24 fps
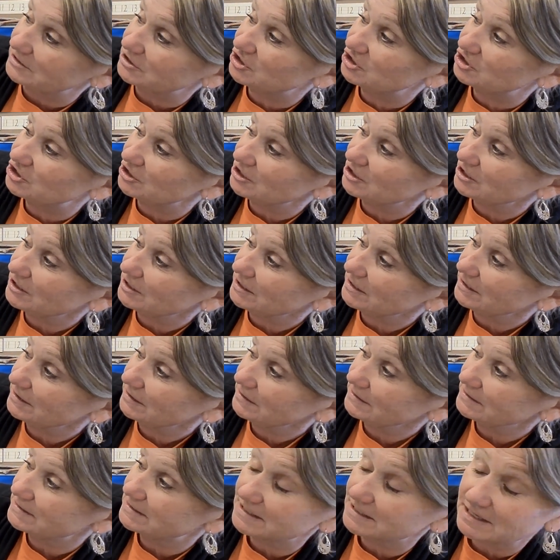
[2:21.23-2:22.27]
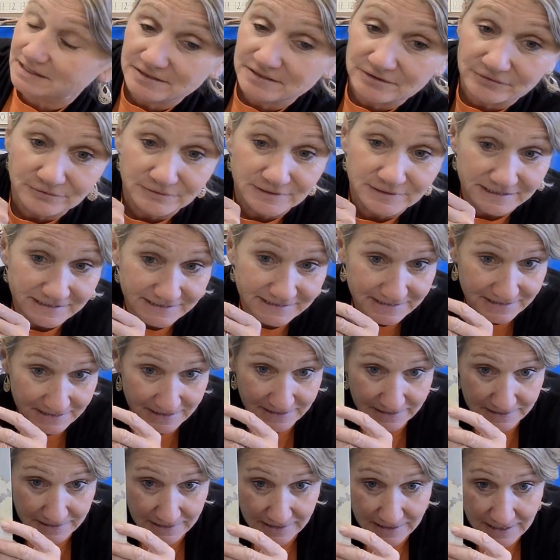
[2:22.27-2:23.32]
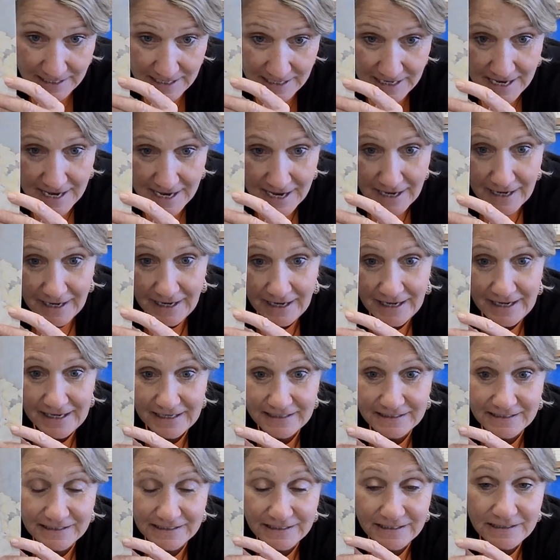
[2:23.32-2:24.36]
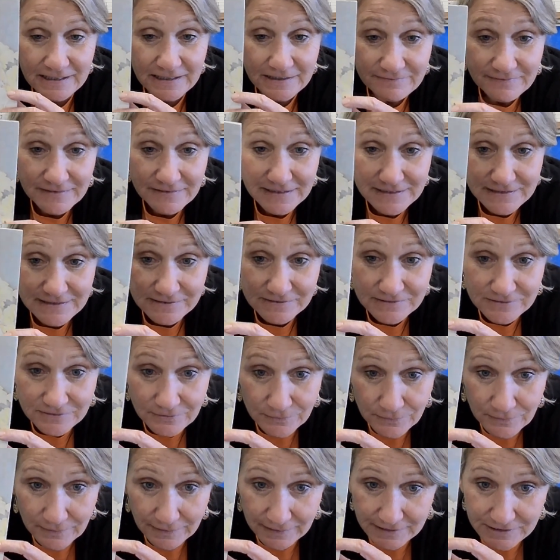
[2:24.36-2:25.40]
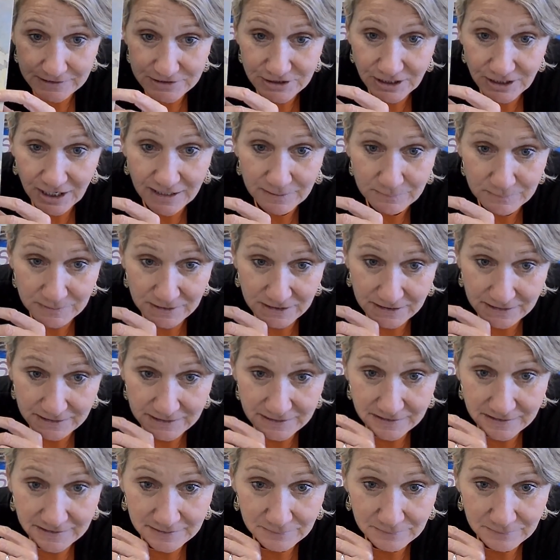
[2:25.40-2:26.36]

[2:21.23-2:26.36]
Jean Titherington. And in this story, Jamie,